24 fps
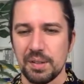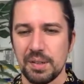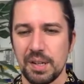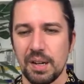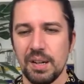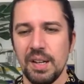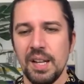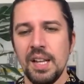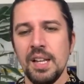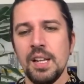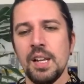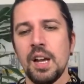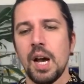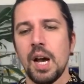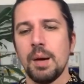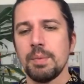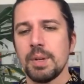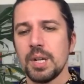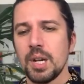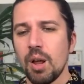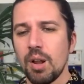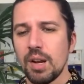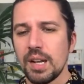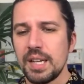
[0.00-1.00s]
Now,
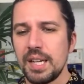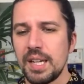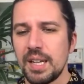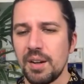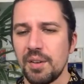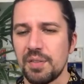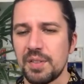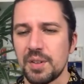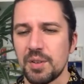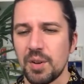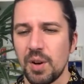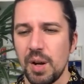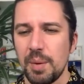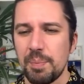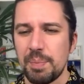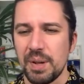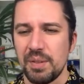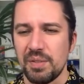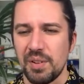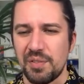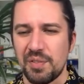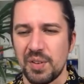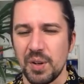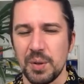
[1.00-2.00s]
Lolly in off the right,
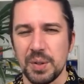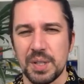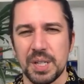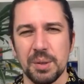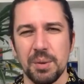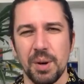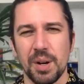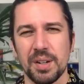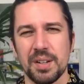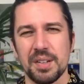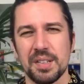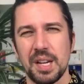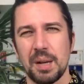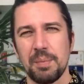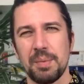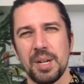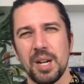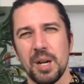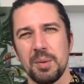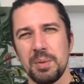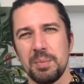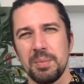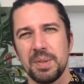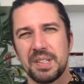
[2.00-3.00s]
bit of a fluky one because
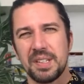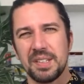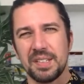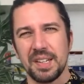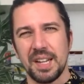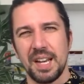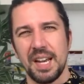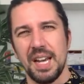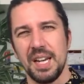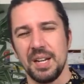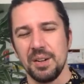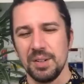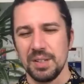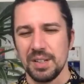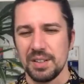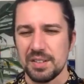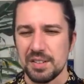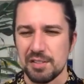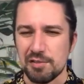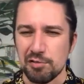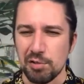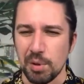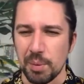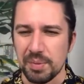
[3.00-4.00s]
Amiobi misses the header and it
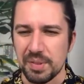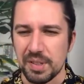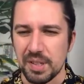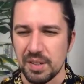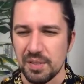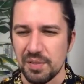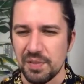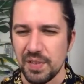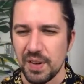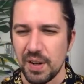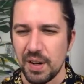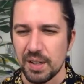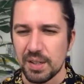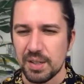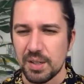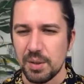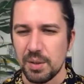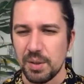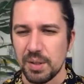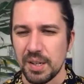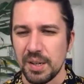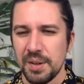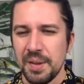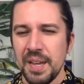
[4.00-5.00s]
just drops in the far
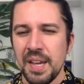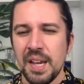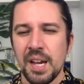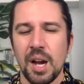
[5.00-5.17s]
corner.